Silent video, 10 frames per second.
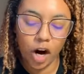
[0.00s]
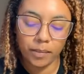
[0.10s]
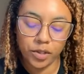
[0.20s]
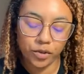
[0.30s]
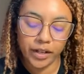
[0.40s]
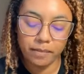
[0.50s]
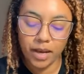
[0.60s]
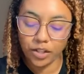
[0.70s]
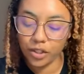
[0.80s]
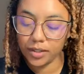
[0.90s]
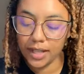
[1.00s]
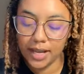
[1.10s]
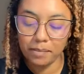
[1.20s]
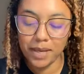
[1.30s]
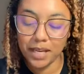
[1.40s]
arbitrary measures
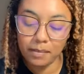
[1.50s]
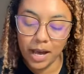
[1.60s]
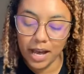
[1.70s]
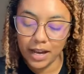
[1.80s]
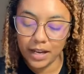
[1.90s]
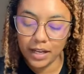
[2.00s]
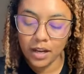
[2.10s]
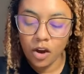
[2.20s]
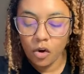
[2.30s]
like BMI